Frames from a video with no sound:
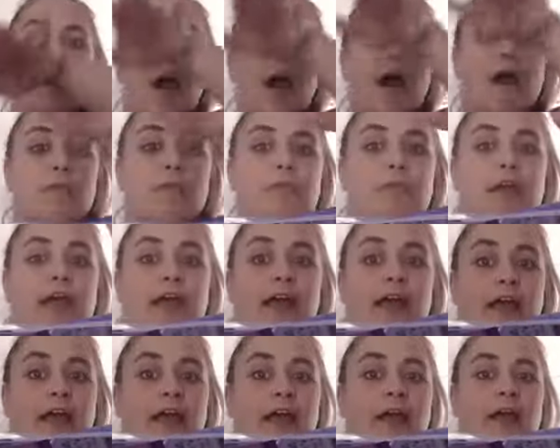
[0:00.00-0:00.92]
Up
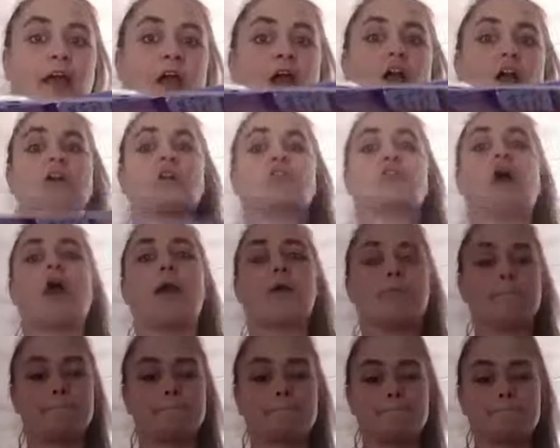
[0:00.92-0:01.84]
there. Because I
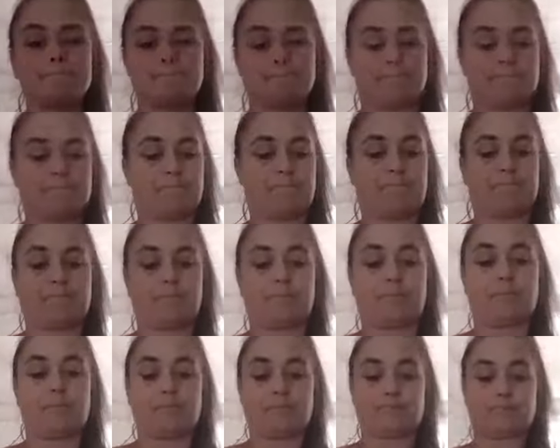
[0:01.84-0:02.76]

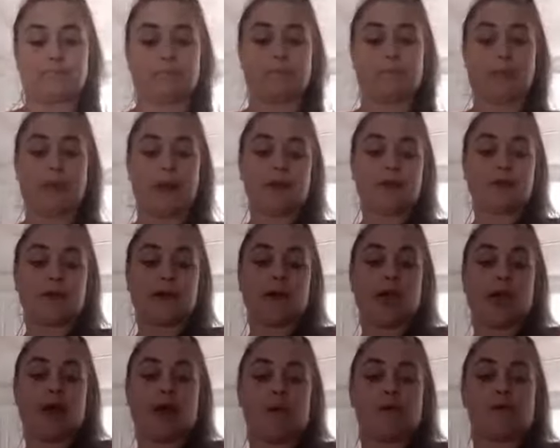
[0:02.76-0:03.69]
bundle it
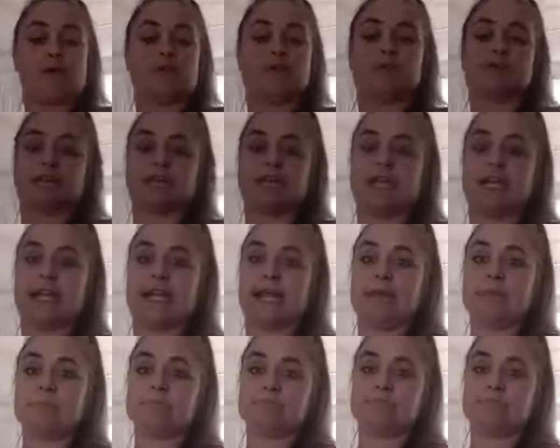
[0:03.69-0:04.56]
up with chicken.